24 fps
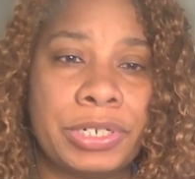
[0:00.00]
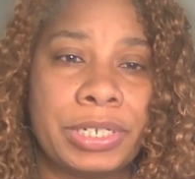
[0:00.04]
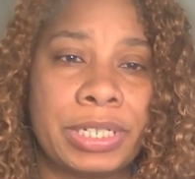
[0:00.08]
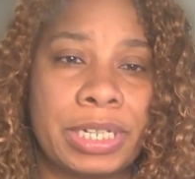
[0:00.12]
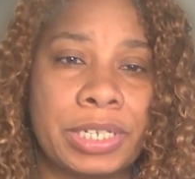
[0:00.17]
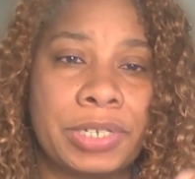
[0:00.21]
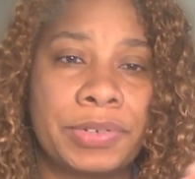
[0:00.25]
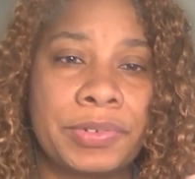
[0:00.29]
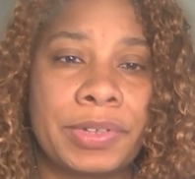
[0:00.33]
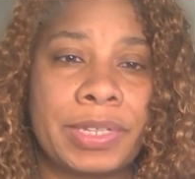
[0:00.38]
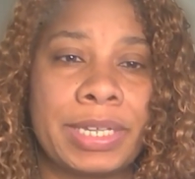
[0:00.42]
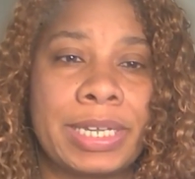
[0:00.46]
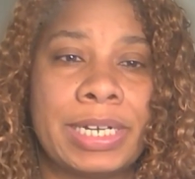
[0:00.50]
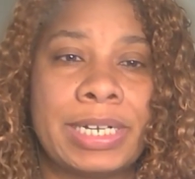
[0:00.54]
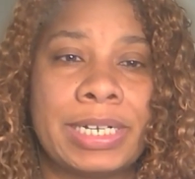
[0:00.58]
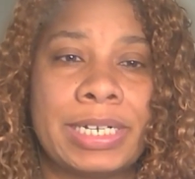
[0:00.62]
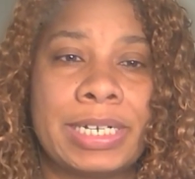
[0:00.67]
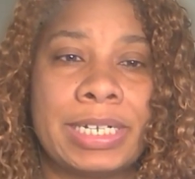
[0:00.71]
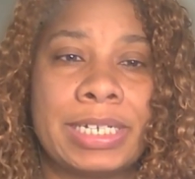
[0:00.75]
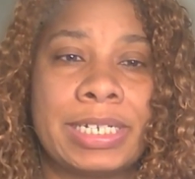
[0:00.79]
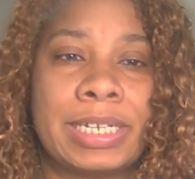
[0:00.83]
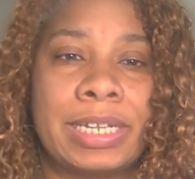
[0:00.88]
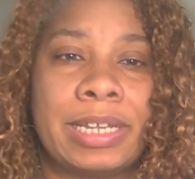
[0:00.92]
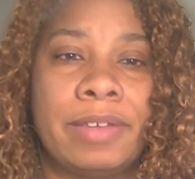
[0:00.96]
that's related
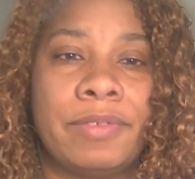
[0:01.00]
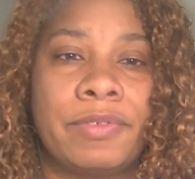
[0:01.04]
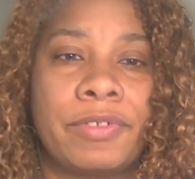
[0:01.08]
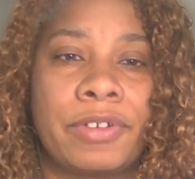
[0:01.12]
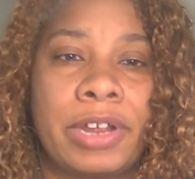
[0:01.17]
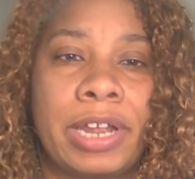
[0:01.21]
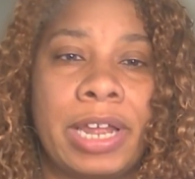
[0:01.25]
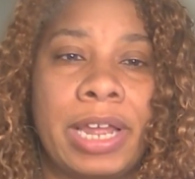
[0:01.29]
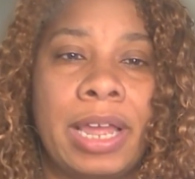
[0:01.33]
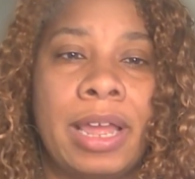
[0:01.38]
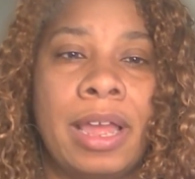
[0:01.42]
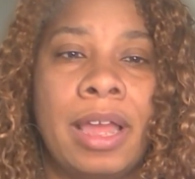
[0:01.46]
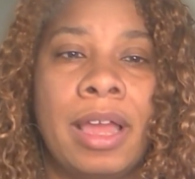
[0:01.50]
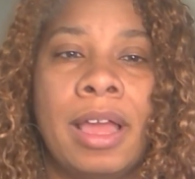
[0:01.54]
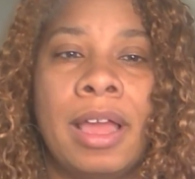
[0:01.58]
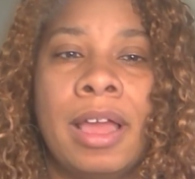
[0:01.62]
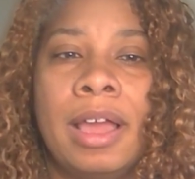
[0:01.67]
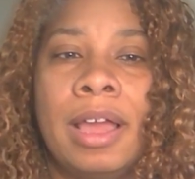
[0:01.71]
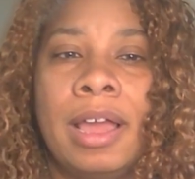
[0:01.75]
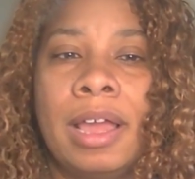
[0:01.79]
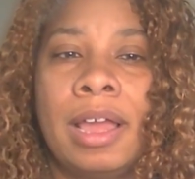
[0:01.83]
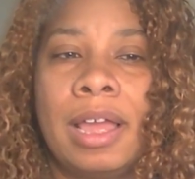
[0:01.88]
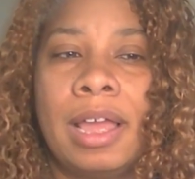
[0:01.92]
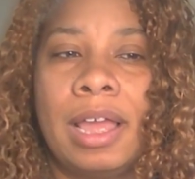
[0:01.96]
to slavery,
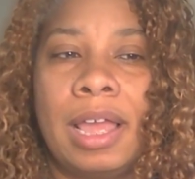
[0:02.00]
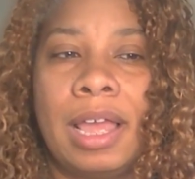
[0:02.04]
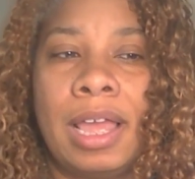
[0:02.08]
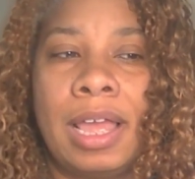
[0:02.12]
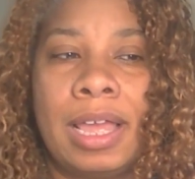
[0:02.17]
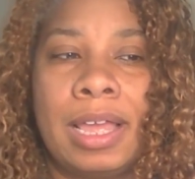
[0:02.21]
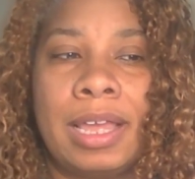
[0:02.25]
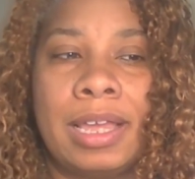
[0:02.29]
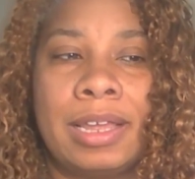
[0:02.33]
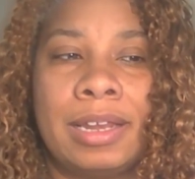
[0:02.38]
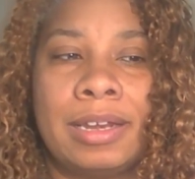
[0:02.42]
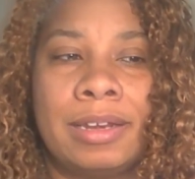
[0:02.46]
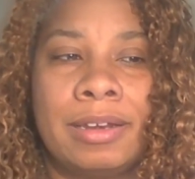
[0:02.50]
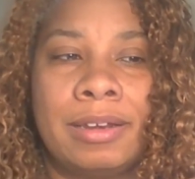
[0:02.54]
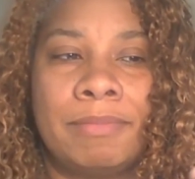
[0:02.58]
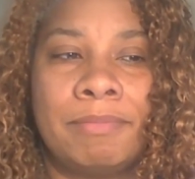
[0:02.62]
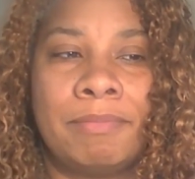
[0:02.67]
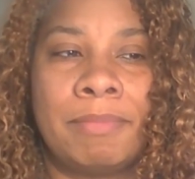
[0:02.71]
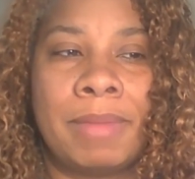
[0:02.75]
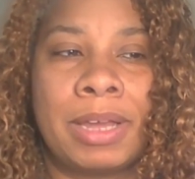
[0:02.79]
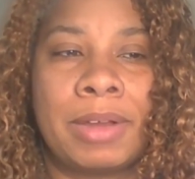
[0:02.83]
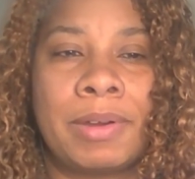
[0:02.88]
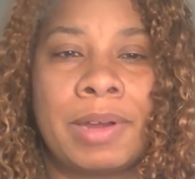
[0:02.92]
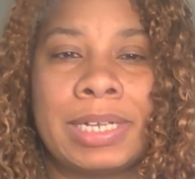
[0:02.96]
and
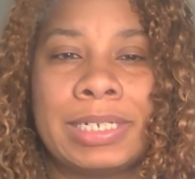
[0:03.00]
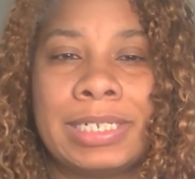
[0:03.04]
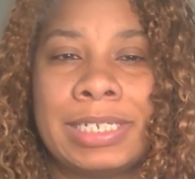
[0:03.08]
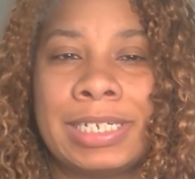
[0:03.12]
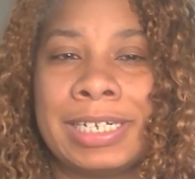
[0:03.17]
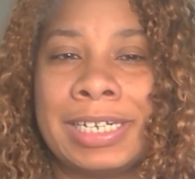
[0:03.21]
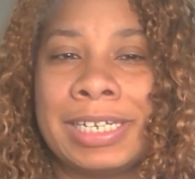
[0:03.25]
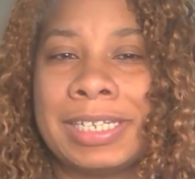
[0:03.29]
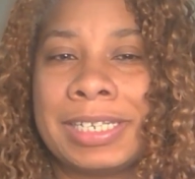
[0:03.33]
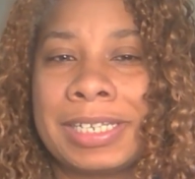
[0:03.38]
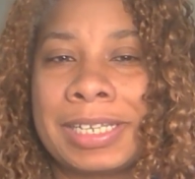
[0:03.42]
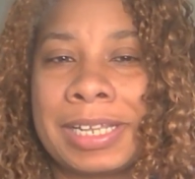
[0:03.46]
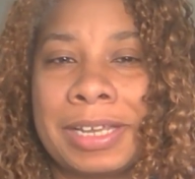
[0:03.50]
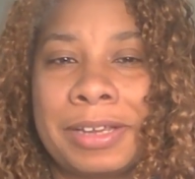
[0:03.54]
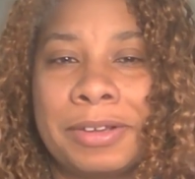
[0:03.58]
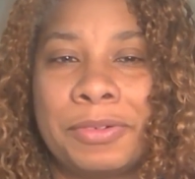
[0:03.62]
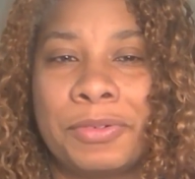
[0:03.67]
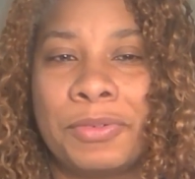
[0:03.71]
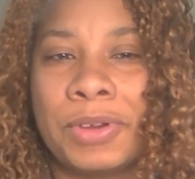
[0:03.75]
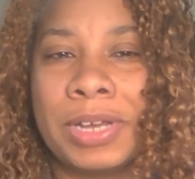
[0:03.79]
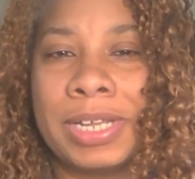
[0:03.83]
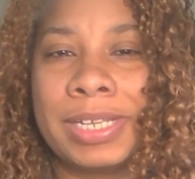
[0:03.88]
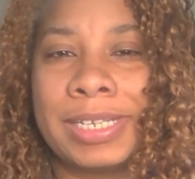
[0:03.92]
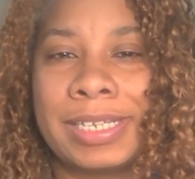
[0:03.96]
my question is like,
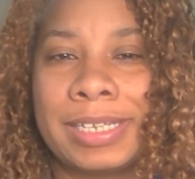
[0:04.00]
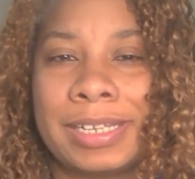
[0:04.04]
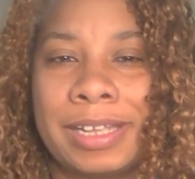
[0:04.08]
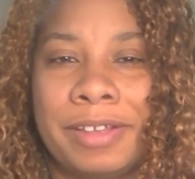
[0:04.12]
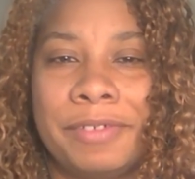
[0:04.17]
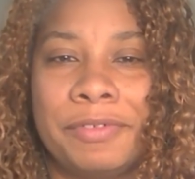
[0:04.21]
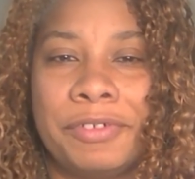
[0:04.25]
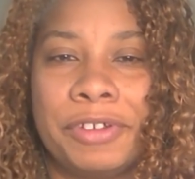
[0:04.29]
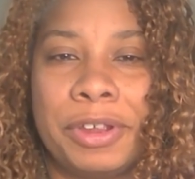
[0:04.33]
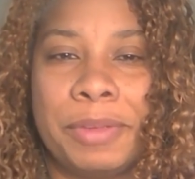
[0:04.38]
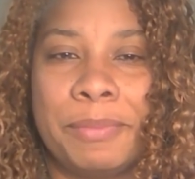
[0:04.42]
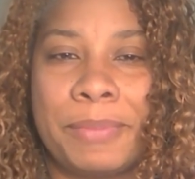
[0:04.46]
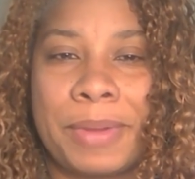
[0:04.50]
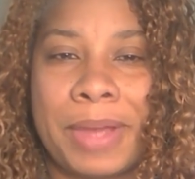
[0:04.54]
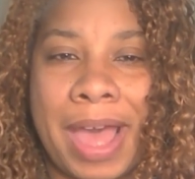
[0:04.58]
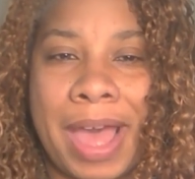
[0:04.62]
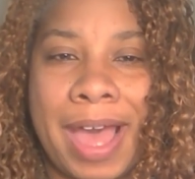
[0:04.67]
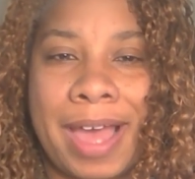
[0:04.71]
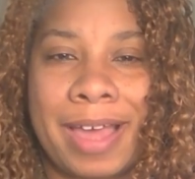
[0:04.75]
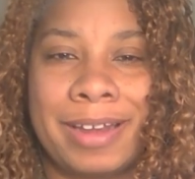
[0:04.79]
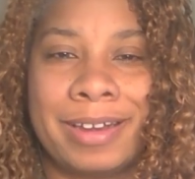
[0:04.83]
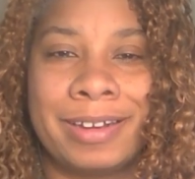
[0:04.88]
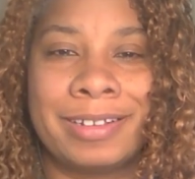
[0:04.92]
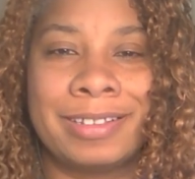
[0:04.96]
was slavery
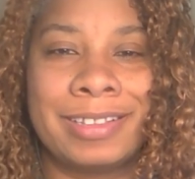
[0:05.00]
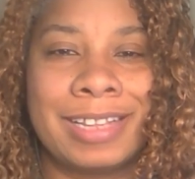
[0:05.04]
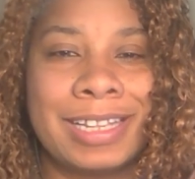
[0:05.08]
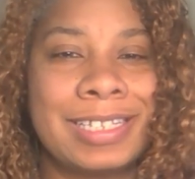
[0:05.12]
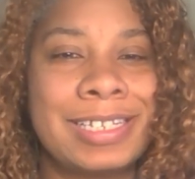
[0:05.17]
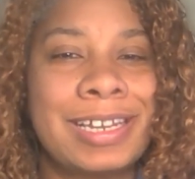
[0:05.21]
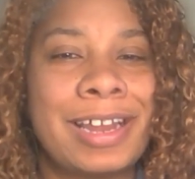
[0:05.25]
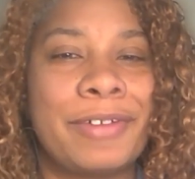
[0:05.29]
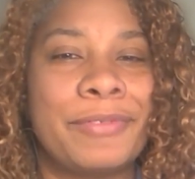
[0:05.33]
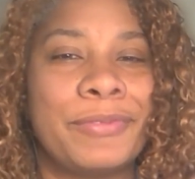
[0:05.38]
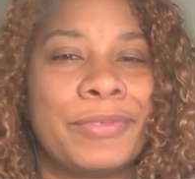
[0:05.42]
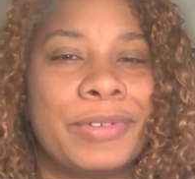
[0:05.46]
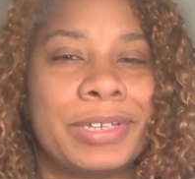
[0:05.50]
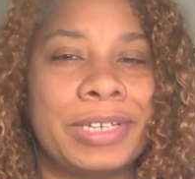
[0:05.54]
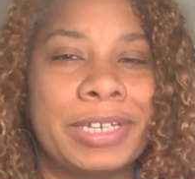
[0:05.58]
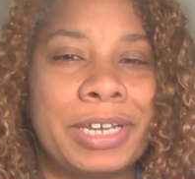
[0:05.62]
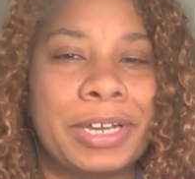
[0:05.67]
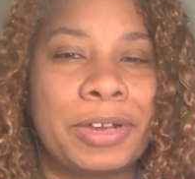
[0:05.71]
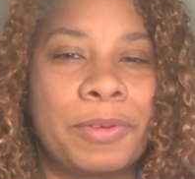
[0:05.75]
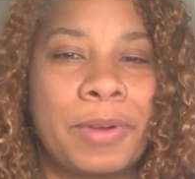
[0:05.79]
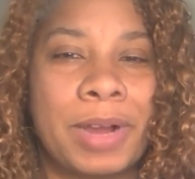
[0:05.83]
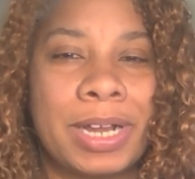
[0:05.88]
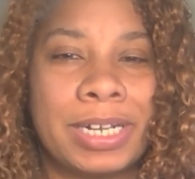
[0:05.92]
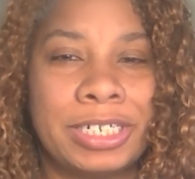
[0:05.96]
bad? That's not really a
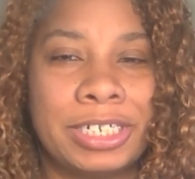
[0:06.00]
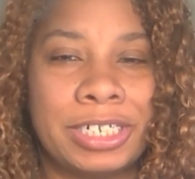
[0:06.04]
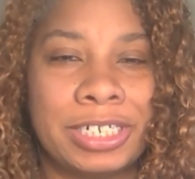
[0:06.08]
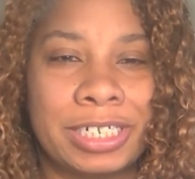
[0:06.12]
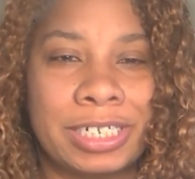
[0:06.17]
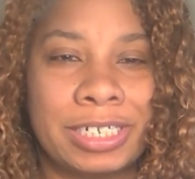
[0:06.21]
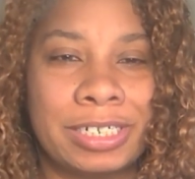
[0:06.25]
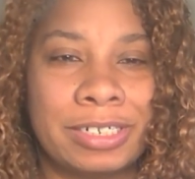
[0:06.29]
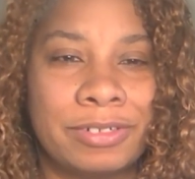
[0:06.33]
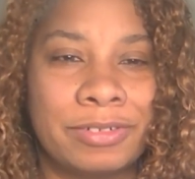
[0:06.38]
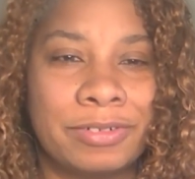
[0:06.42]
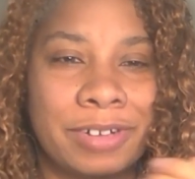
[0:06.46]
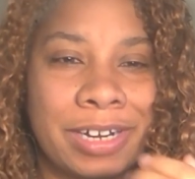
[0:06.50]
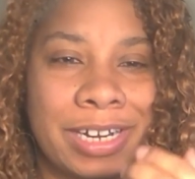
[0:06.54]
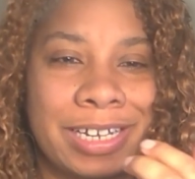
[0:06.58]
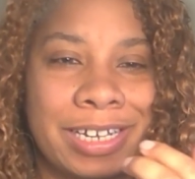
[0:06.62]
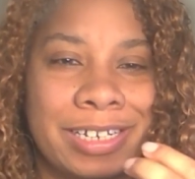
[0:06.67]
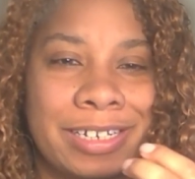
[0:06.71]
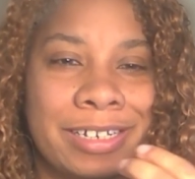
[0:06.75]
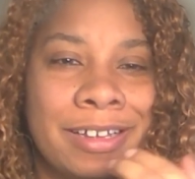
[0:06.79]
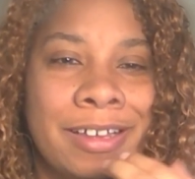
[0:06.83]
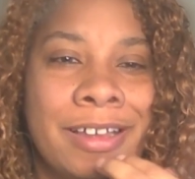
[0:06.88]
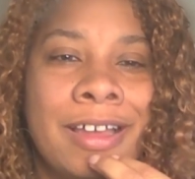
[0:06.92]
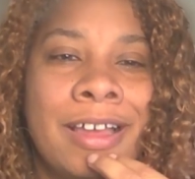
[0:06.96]
question,
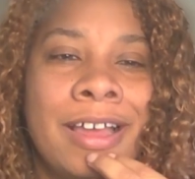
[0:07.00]
right?